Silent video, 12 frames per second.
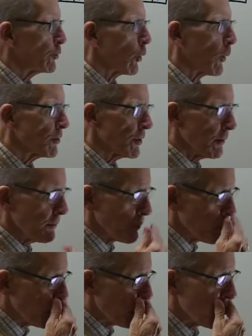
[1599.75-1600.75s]
Georgia.
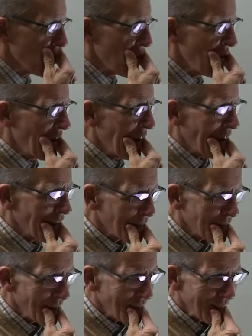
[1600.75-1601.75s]
I was
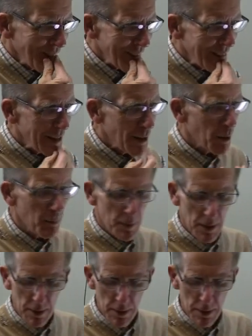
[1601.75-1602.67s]
talking to him